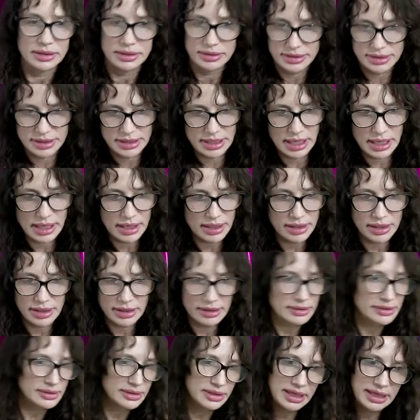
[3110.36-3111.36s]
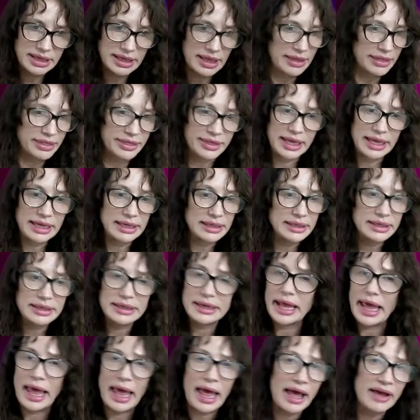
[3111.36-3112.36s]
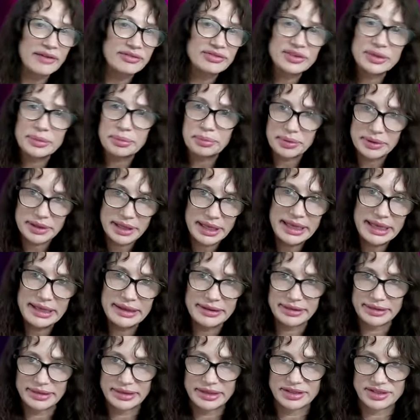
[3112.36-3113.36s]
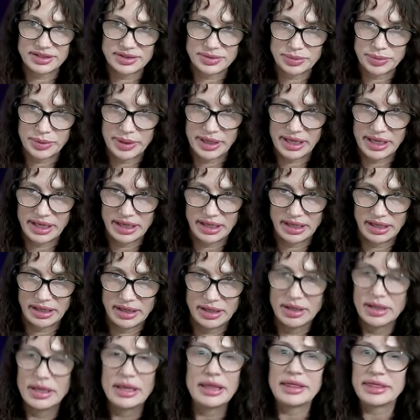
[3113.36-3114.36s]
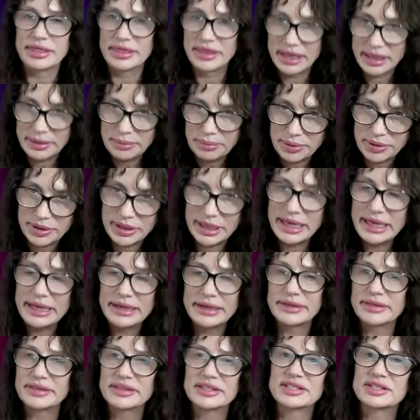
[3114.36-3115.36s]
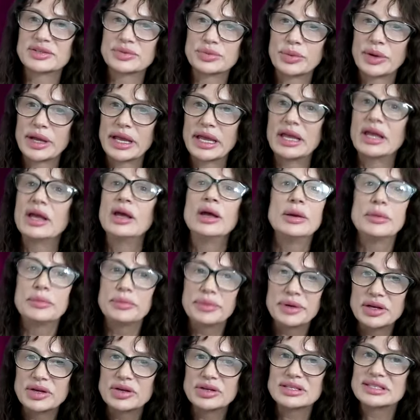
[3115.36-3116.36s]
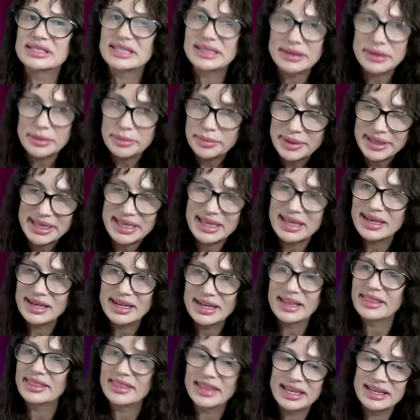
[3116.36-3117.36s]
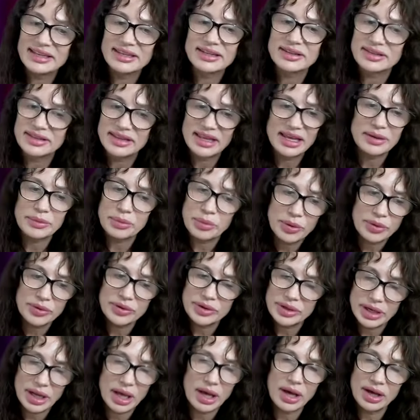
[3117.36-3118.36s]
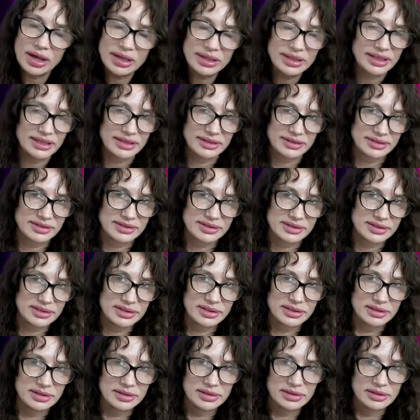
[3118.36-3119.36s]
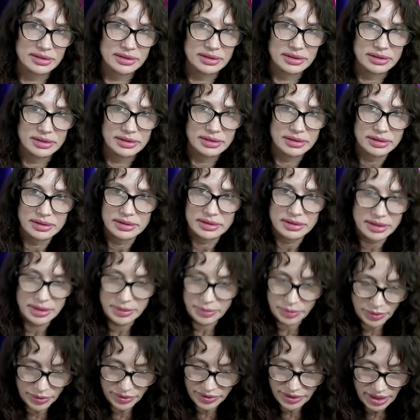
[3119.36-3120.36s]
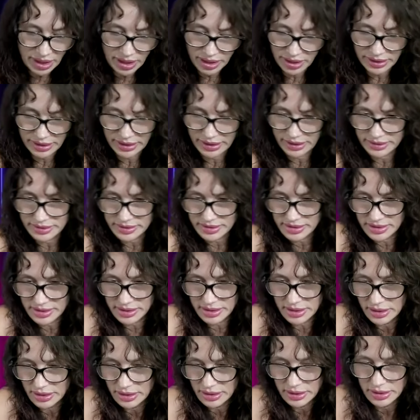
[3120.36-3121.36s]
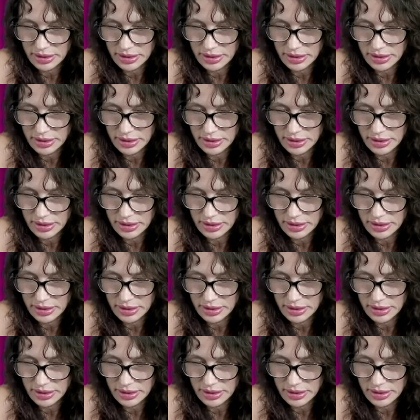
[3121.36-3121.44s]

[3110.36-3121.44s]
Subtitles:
It's like they didn't have to play it this way. They played it this way because in the beginning they weren't honest. They weren't honest.